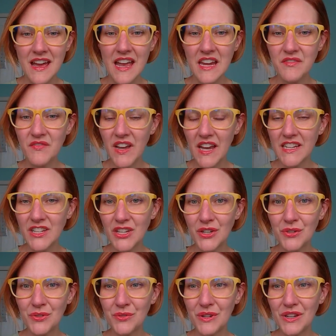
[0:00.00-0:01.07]
I invite
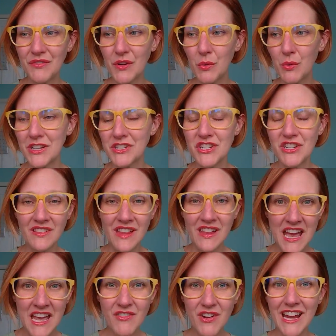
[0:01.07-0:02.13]
you, if you're watching
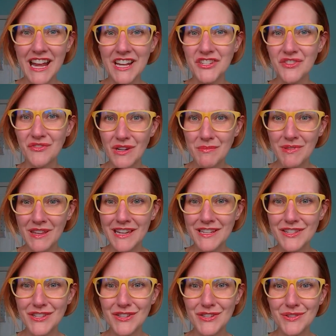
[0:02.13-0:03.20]
live or catching the
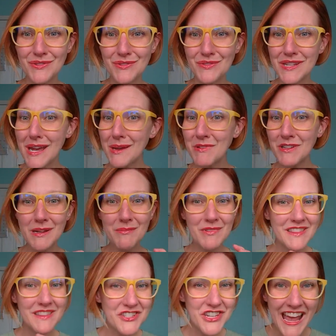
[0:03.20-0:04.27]
replay, to type your number
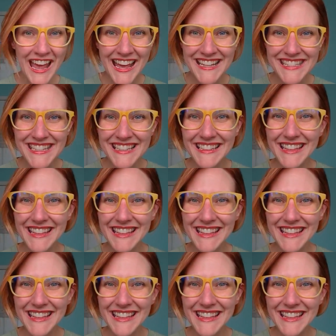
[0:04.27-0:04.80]
in the chat.